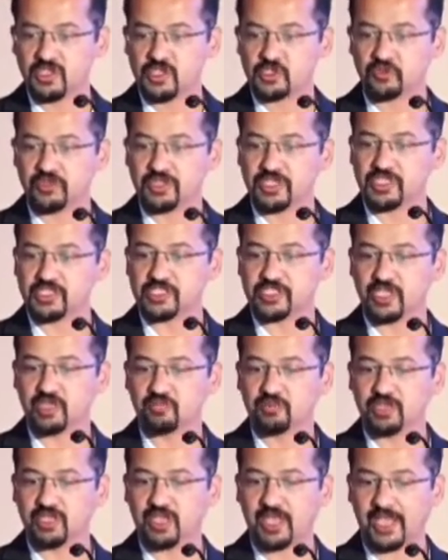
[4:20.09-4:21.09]
So in this
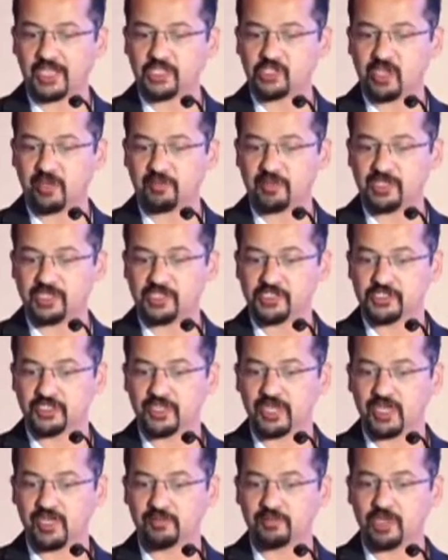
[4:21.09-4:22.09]
table, actually I've been
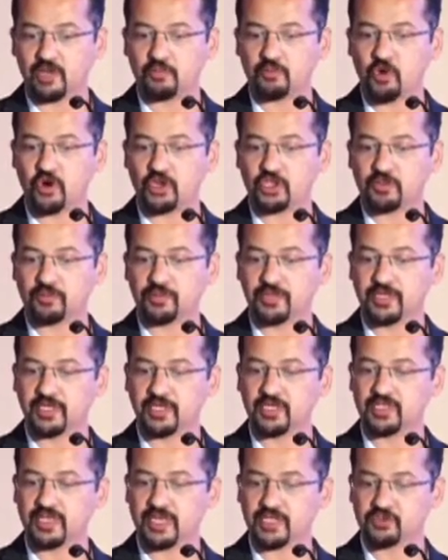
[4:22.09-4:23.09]
described a point of
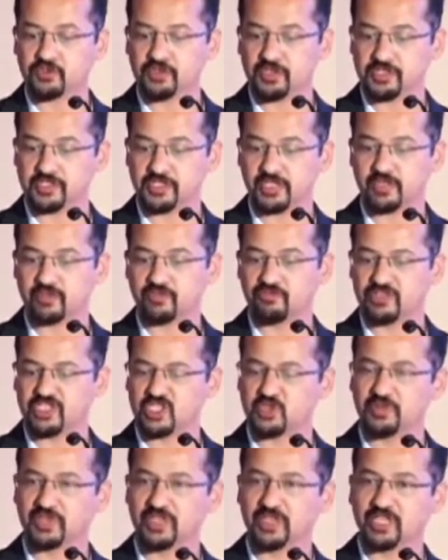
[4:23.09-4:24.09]
care transthoracic, which
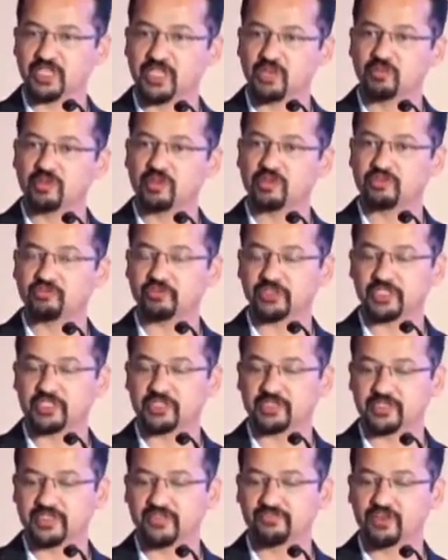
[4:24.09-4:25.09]
has been labeled with
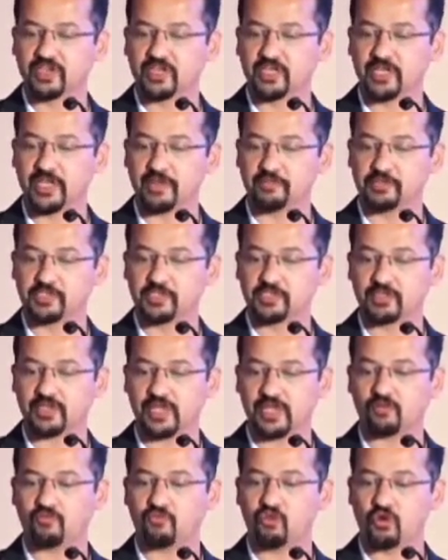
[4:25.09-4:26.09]
different names,
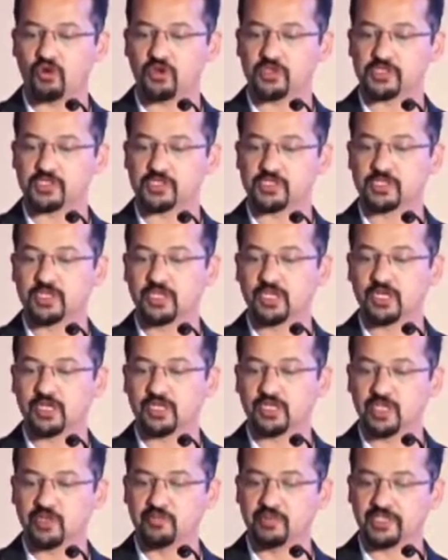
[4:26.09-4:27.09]
like a focus,
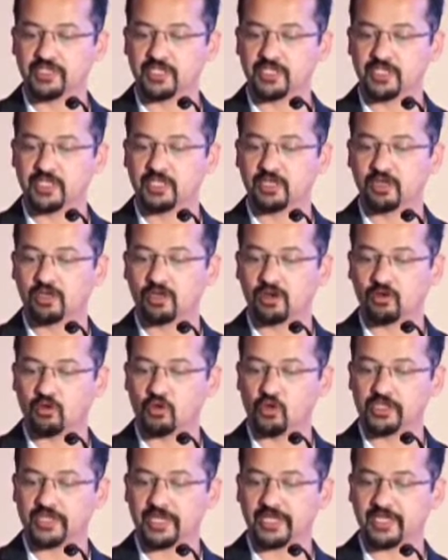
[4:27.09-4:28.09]
limited,
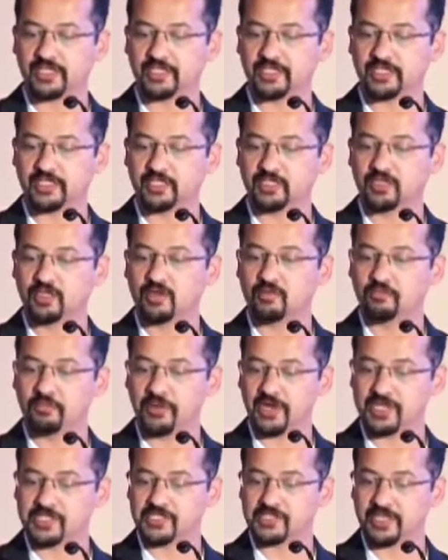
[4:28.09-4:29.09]
goal directed,
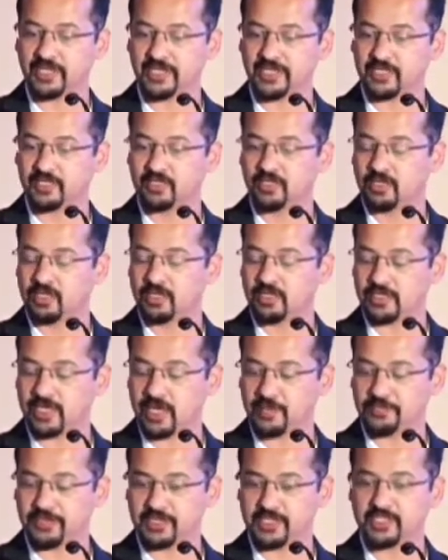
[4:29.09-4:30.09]
bedside,
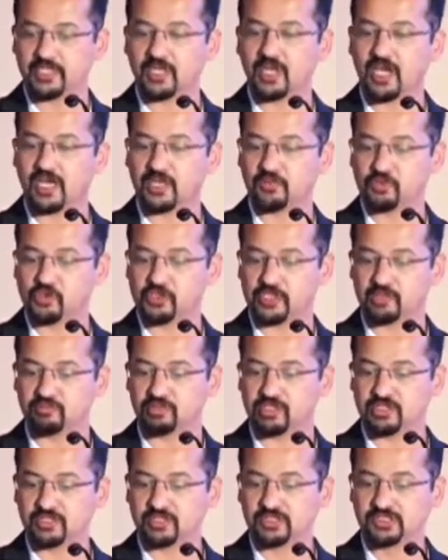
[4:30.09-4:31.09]
rapid, and
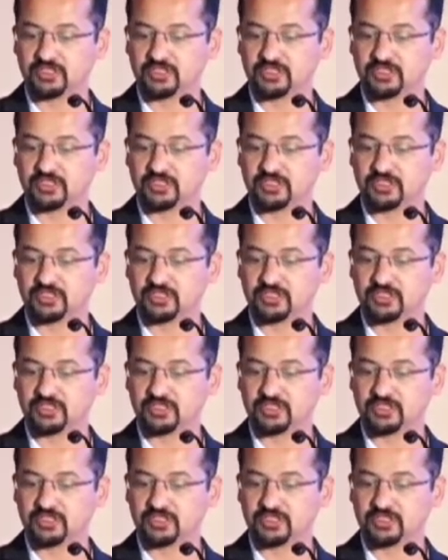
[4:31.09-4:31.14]
portable.